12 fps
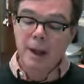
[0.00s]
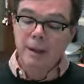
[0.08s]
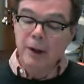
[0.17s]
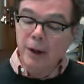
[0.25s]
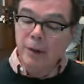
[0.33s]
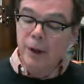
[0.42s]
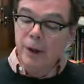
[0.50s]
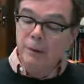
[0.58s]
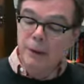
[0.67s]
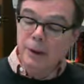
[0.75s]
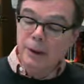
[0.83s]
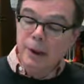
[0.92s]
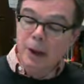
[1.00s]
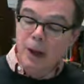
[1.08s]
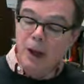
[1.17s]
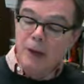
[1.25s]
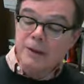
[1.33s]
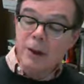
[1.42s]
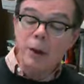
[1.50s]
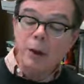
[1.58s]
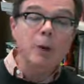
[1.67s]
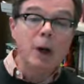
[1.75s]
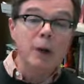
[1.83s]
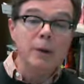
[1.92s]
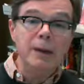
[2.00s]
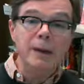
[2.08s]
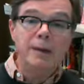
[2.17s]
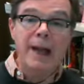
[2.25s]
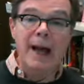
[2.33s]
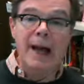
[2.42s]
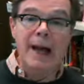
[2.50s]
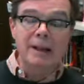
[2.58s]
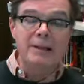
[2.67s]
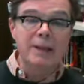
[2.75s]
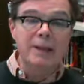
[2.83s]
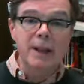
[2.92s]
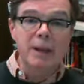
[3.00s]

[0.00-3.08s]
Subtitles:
The author of Luke also wrote the Acts of the